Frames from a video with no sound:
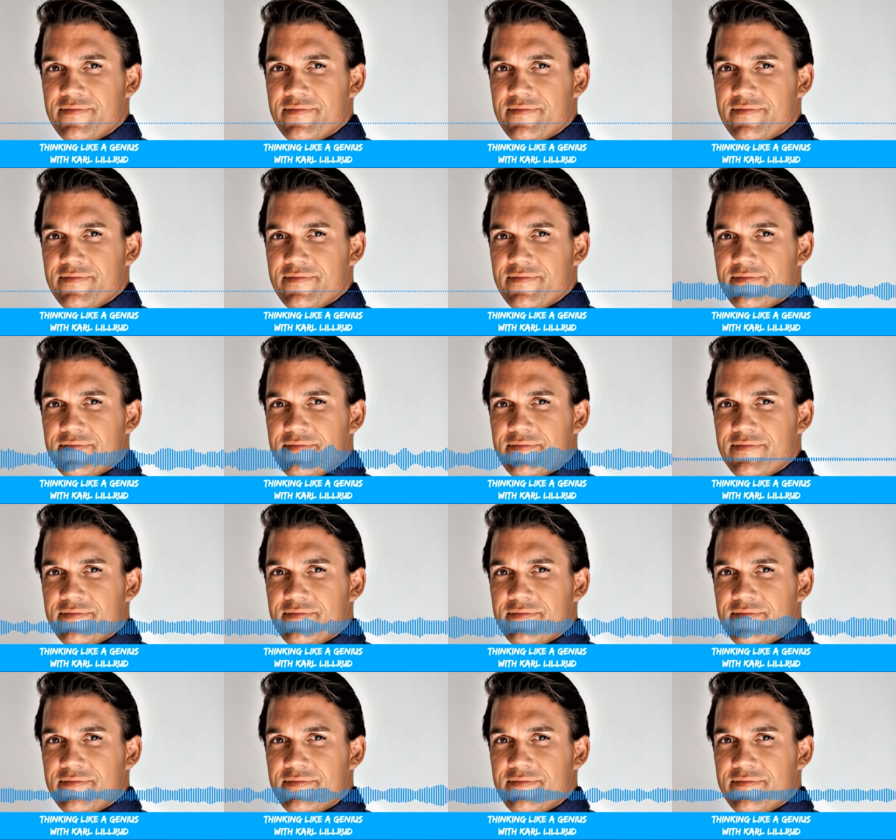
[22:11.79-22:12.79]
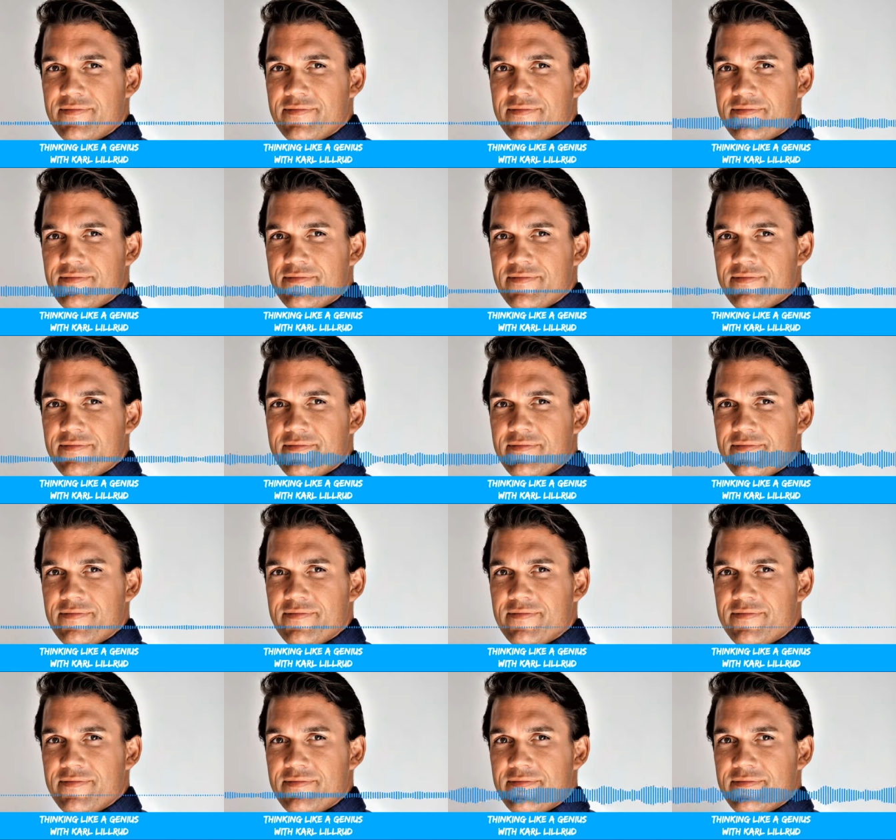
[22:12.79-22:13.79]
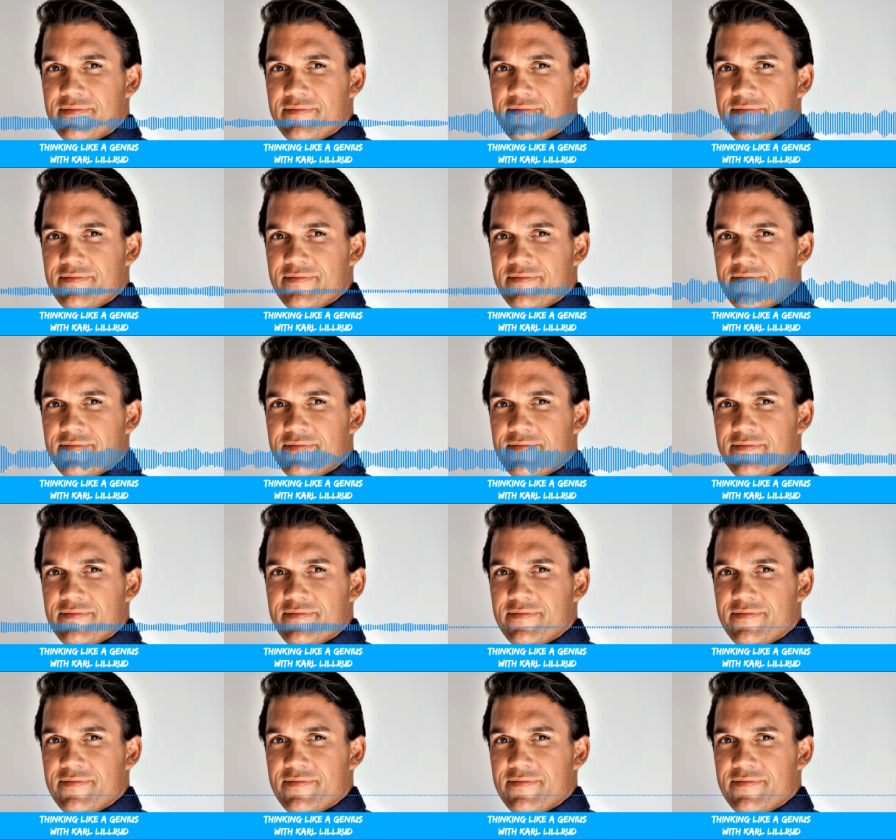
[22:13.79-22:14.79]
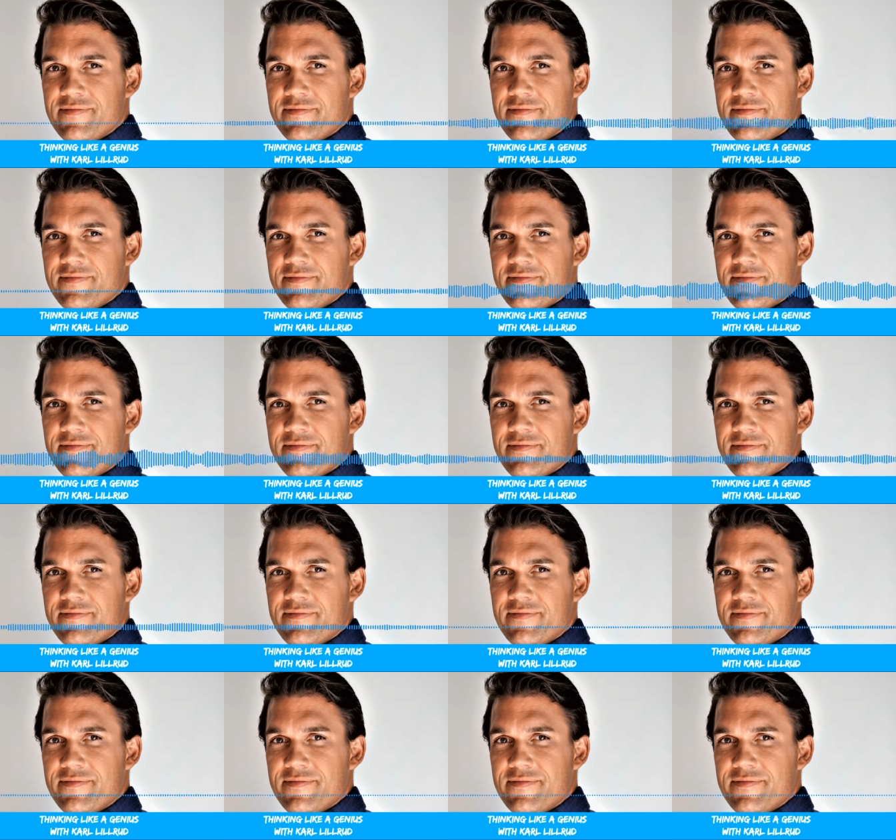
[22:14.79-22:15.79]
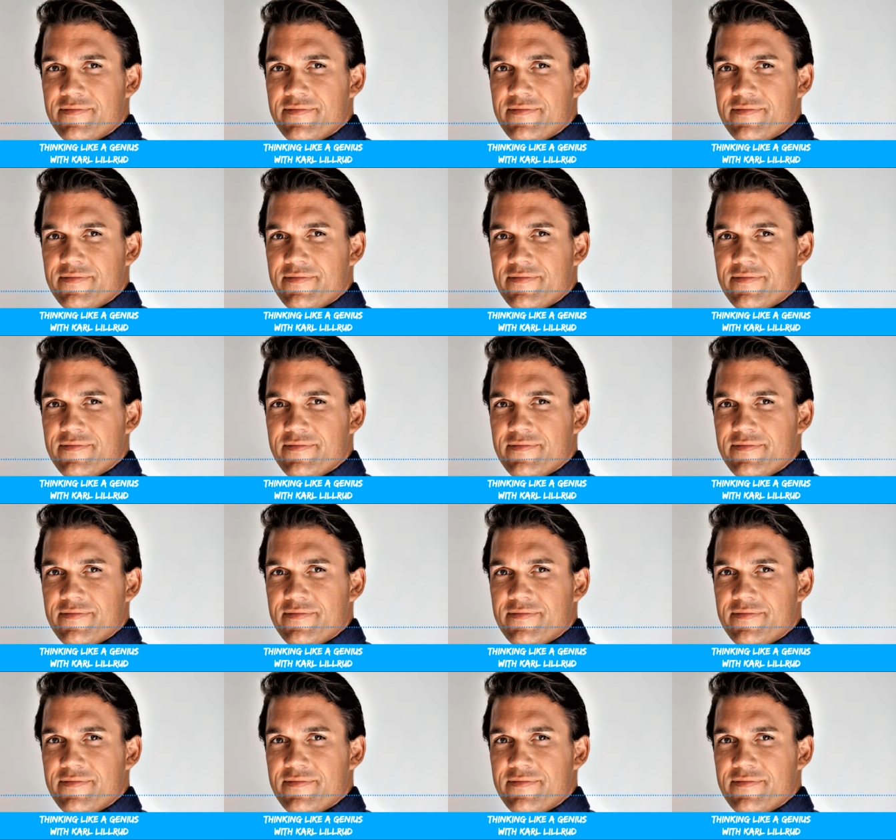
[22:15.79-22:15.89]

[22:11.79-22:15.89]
will be able to connect to their own situation,